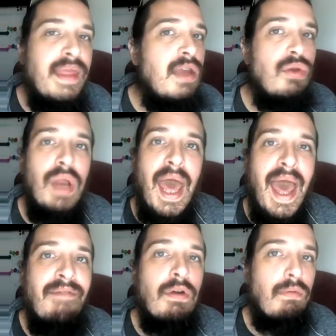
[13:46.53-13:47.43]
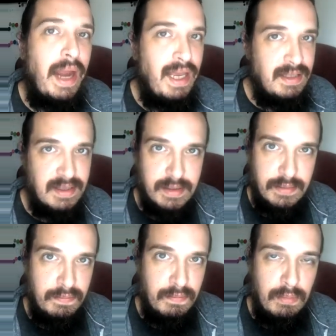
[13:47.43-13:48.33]
They do not have a
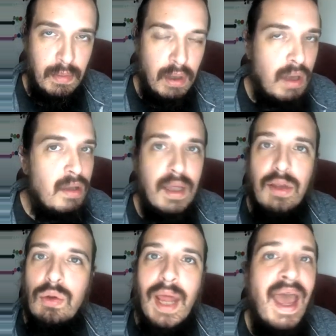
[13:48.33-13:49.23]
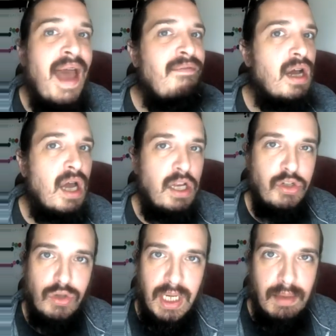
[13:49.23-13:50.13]
race. They do not have a
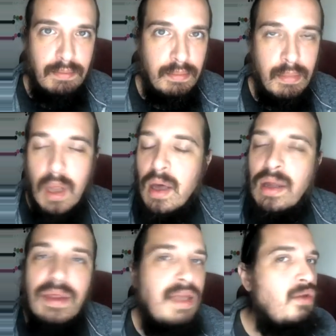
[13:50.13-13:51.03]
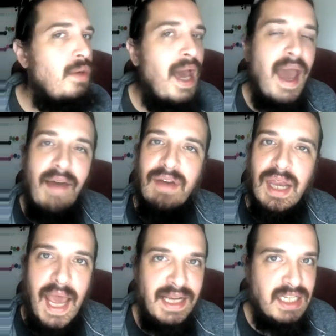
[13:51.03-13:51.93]
country. They do not have a
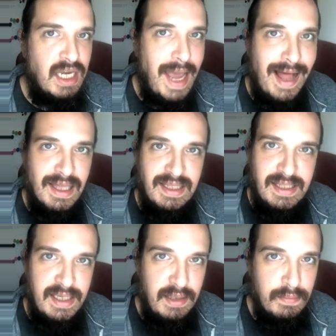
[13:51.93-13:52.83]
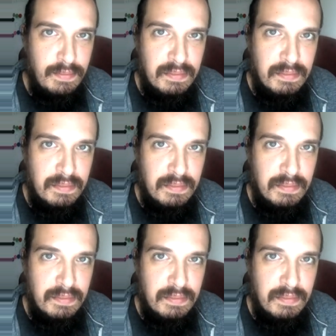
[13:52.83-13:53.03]
nationality.